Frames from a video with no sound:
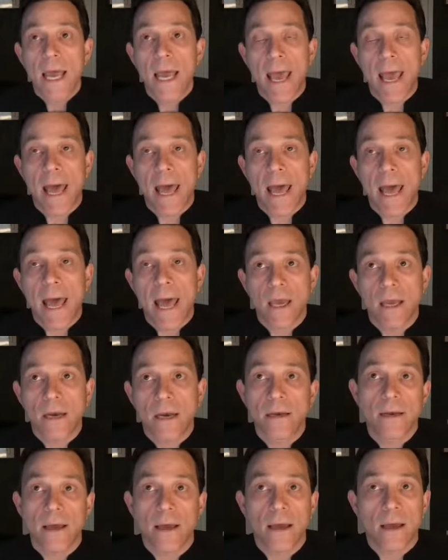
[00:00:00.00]
And
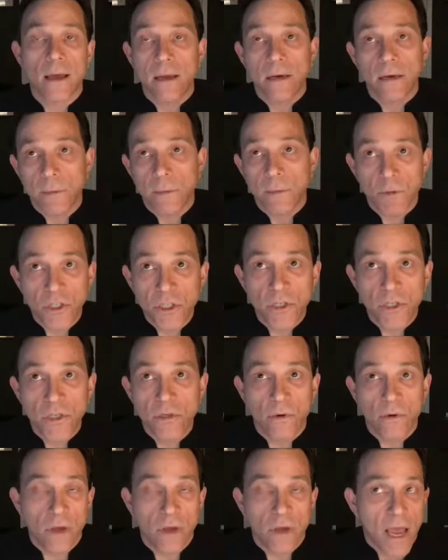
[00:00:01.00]
then number
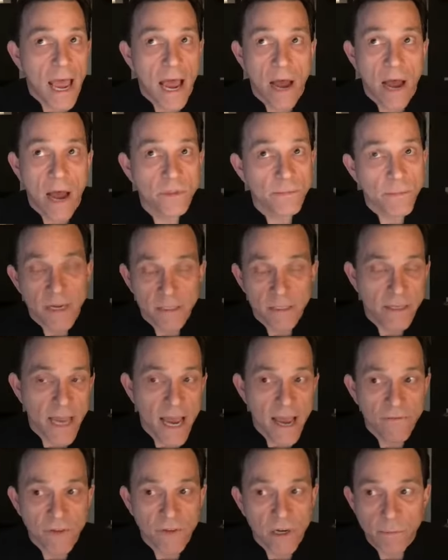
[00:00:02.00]
two, how is my
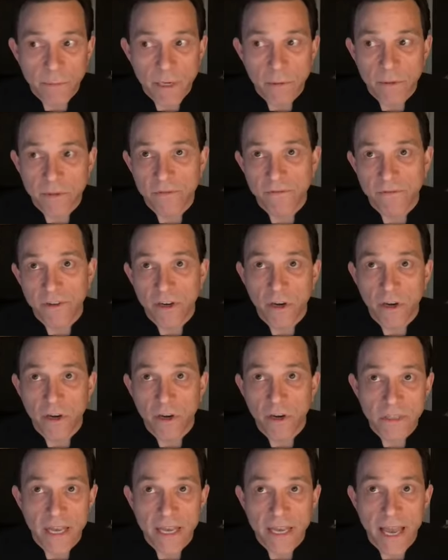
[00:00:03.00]
staff going to be able to figure
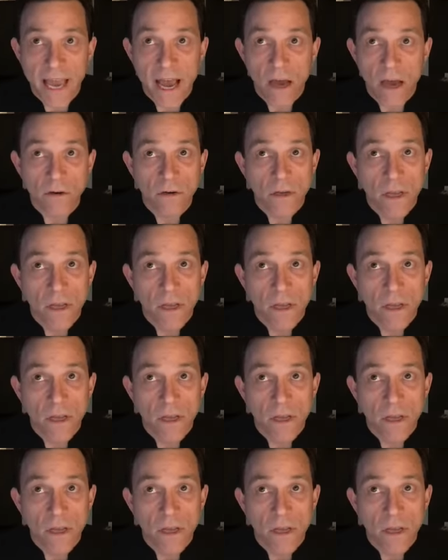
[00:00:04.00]
this thing out?